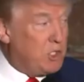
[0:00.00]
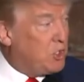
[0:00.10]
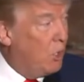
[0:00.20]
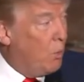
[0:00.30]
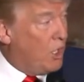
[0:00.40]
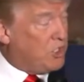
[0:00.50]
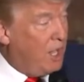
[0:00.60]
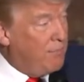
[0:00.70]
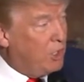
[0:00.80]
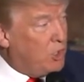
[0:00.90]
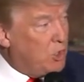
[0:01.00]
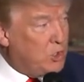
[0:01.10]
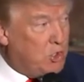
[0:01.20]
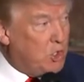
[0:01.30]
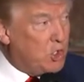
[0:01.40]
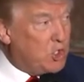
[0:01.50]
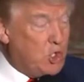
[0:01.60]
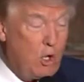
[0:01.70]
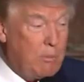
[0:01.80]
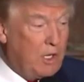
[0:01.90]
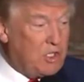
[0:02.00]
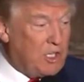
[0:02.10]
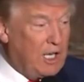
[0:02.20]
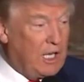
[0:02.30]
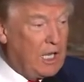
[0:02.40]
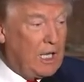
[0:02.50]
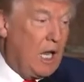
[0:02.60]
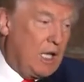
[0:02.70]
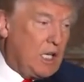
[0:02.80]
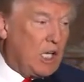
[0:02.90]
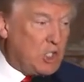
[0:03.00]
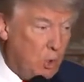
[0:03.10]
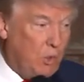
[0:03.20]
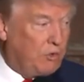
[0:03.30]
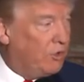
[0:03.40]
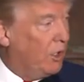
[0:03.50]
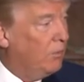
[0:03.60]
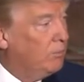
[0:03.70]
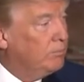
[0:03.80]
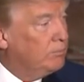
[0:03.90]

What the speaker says: based on what Simon & Schuster just told me, it's selling like hotcakes. So we'll see.